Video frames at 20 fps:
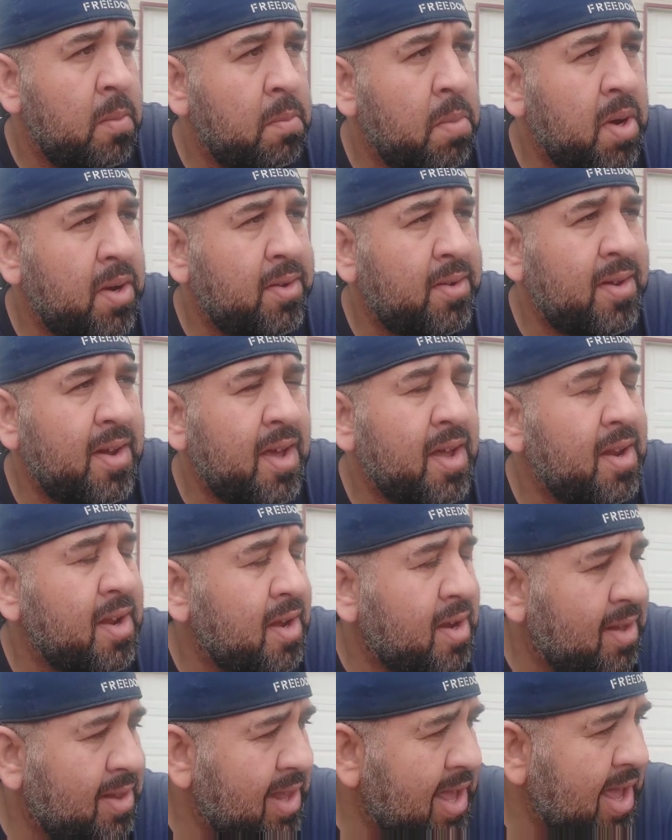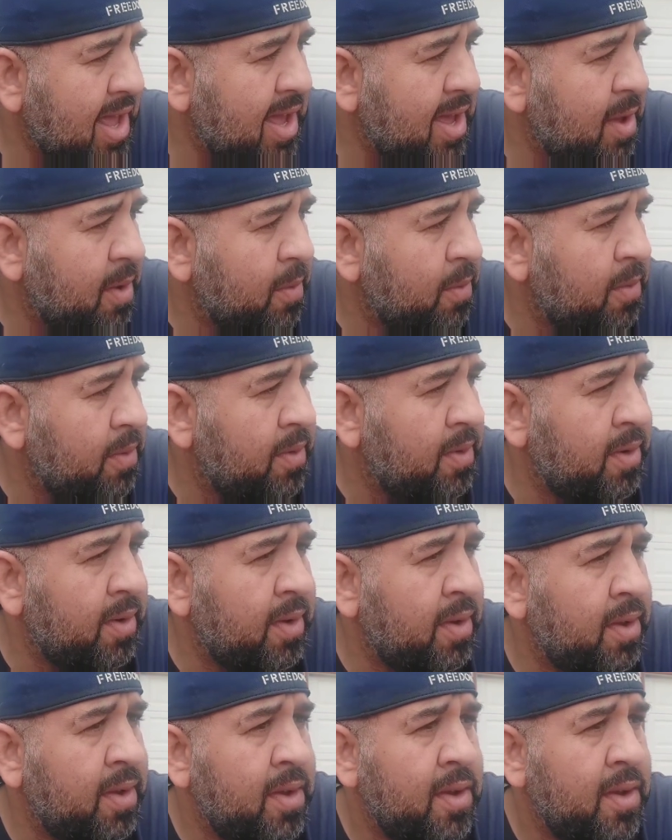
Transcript: But it's not the clouds,